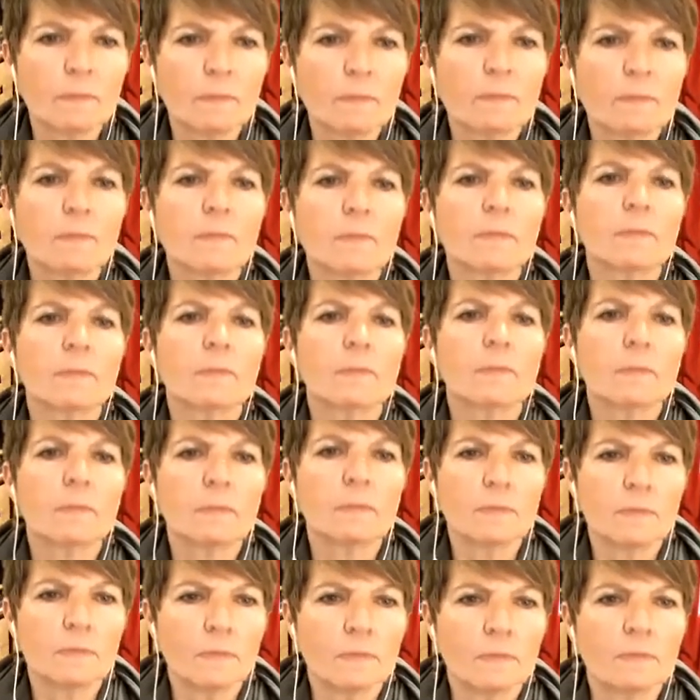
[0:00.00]

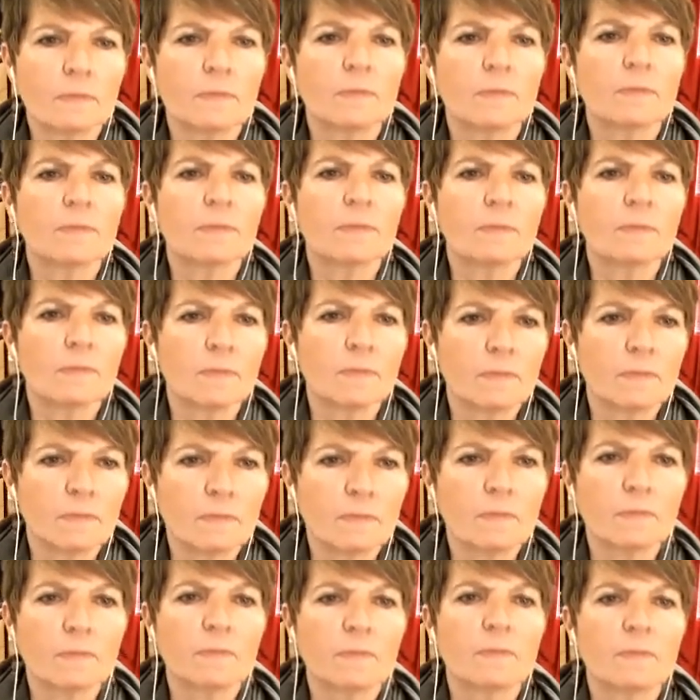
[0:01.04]

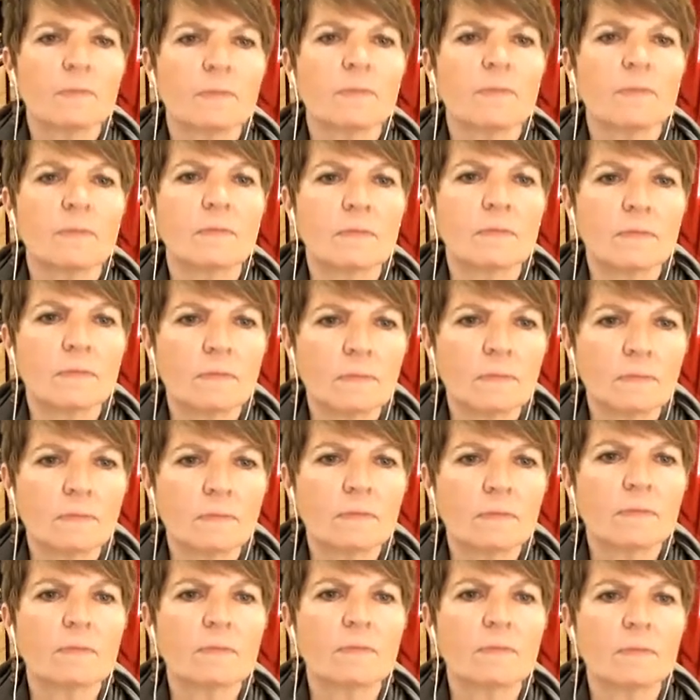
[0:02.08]

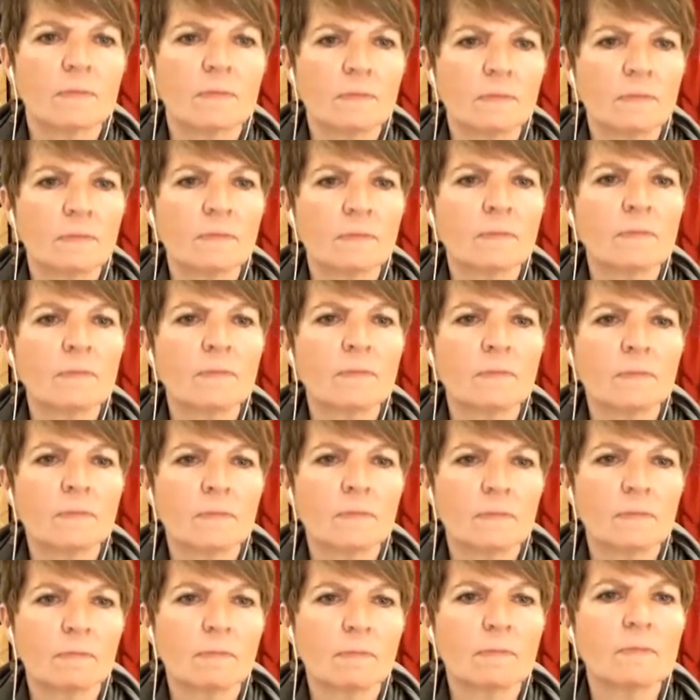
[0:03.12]

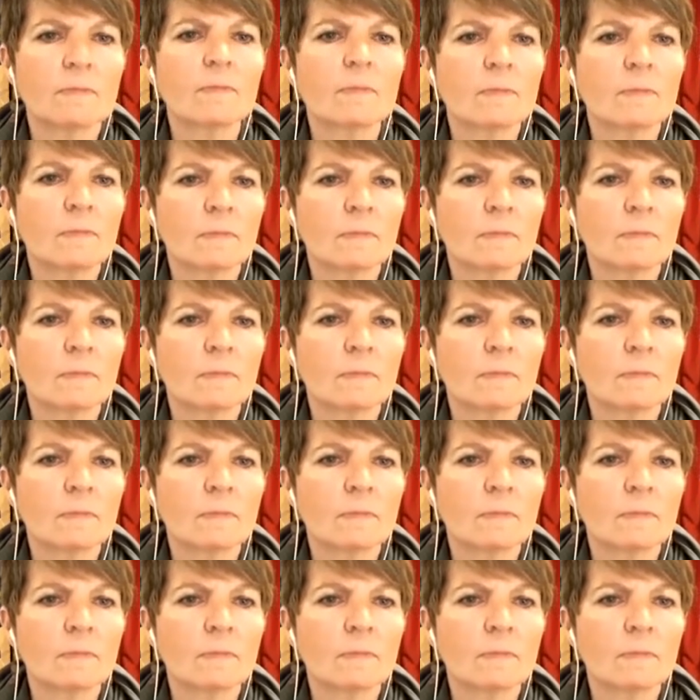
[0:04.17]
No words are spoken by the person on screen.